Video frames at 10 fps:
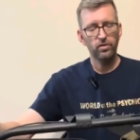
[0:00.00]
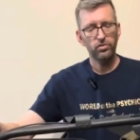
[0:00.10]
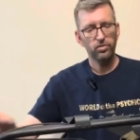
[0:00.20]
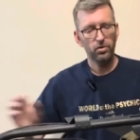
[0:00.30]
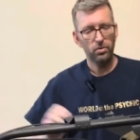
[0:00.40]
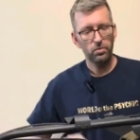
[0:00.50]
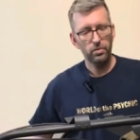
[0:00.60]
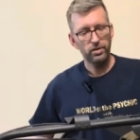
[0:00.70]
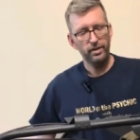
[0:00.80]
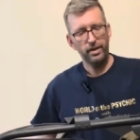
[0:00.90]
So
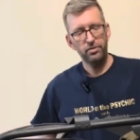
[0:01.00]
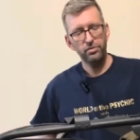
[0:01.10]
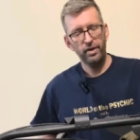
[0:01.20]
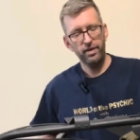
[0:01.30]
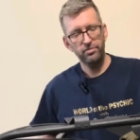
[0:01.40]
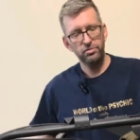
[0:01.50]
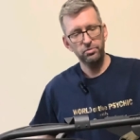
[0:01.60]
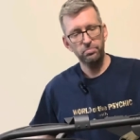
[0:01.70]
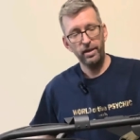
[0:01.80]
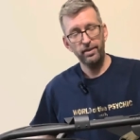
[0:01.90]
I do have to
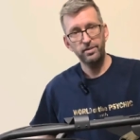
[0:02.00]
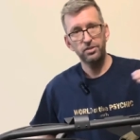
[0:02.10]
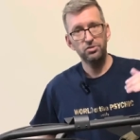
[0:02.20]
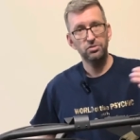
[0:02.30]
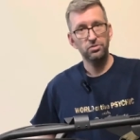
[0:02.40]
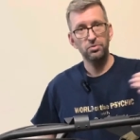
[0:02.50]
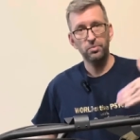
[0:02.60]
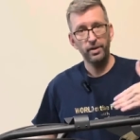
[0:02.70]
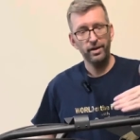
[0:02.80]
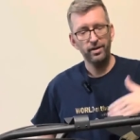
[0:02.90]
pay attention to the
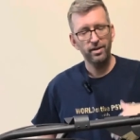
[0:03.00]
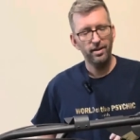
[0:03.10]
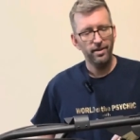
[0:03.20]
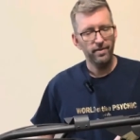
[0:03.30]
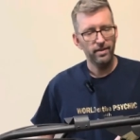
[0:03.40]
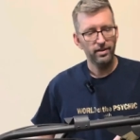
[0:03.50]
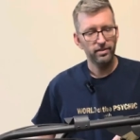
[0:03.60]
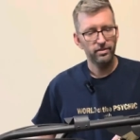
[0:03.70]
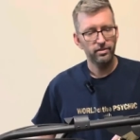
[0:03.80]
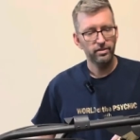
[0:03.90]
way that
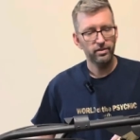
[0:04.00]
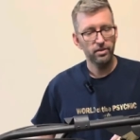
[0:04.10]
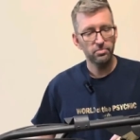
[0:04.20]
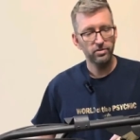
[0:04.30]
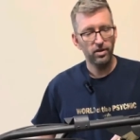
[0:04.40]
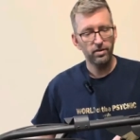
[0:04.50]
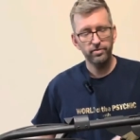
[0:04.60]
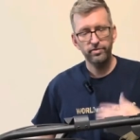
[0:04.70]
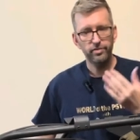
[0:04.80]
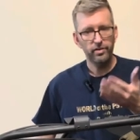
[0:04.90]
it comes
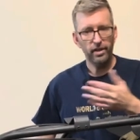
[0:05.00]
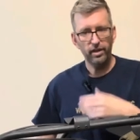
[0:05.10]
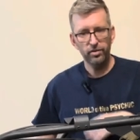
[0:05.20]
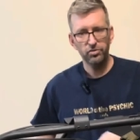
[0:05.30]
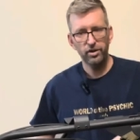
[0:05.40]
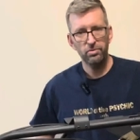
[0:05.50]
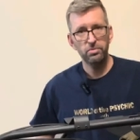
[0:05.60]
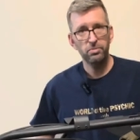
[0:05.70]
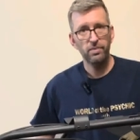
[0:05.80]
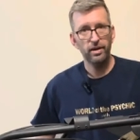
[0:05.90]
off and try to
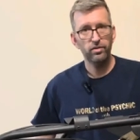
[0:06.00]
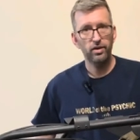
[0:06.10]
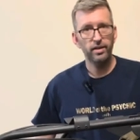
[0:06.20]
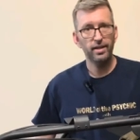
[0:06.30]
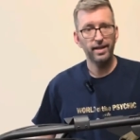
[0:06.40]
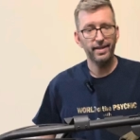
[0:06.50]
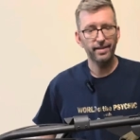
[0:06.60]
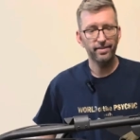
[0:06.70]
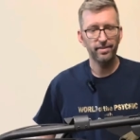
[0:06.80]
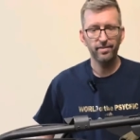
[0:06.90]
put it back on
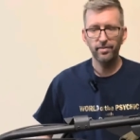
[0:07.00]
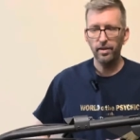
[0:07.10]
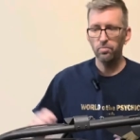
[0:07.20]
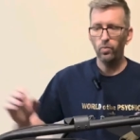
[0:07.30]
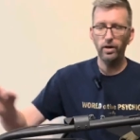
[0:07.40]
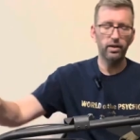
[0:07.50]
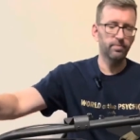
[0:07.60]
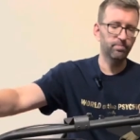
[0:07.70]
again the same way